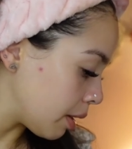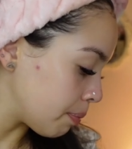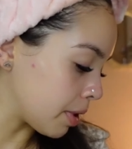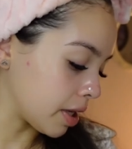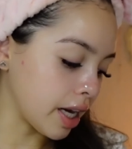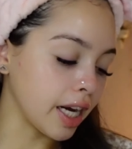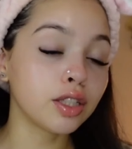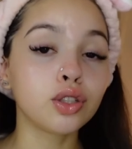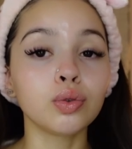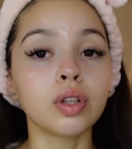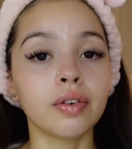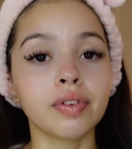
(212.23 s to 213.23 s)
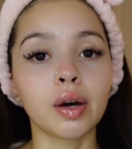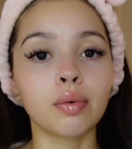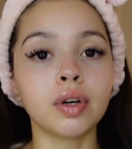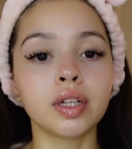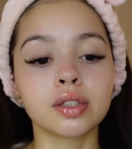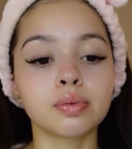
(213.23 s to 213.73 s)
But I do love that
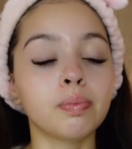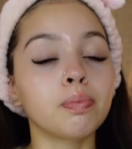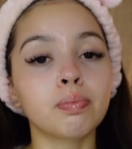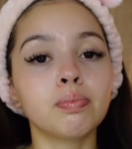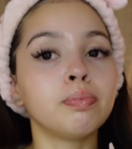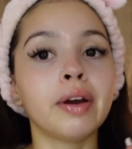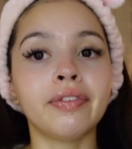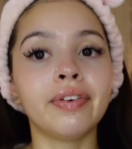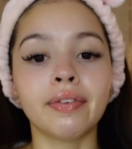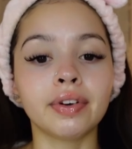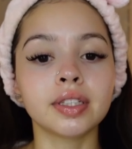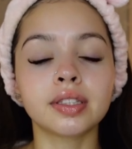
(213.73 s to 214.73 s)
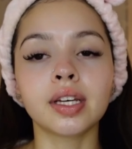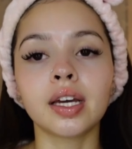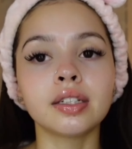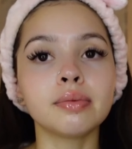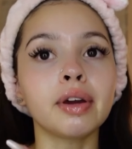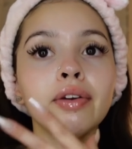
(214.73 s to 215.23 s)
one. It's my favorite scent.